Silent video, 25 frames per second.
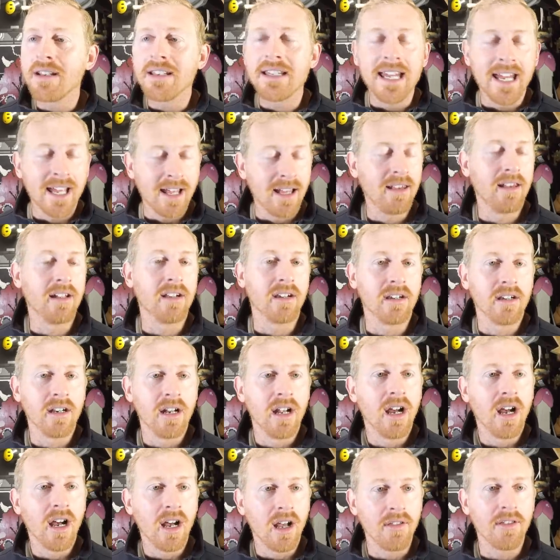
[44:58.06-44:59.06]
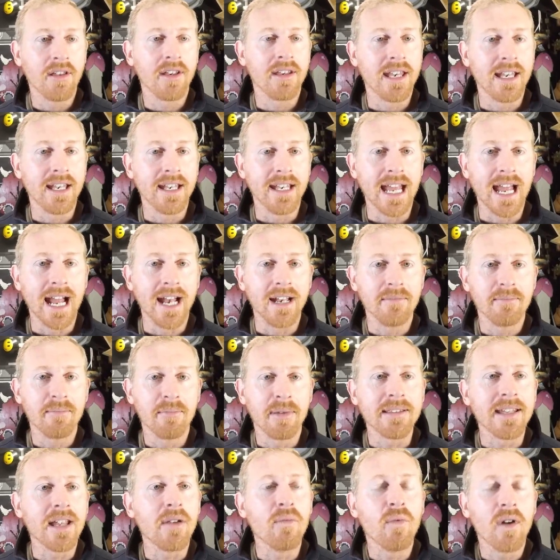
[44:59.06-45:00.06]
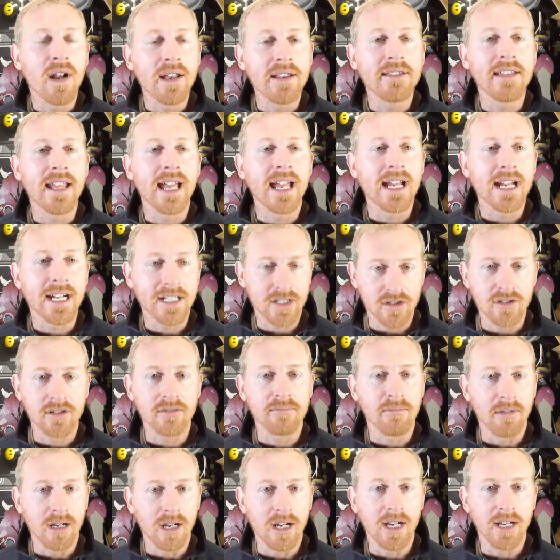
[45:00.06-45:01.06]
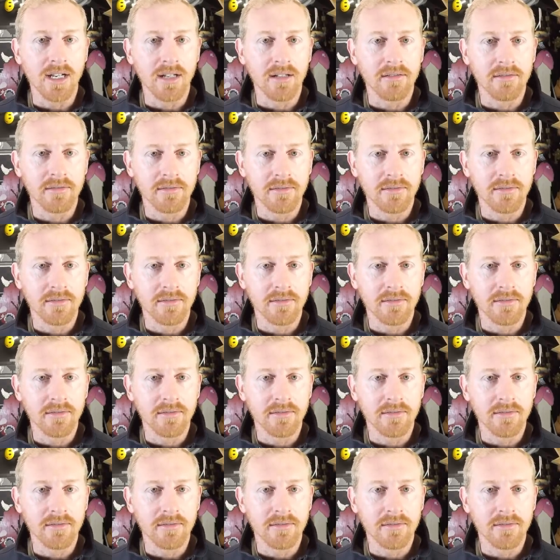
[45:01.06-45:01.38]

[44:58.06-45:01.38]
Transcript: killer other than that, but they went the extra mile.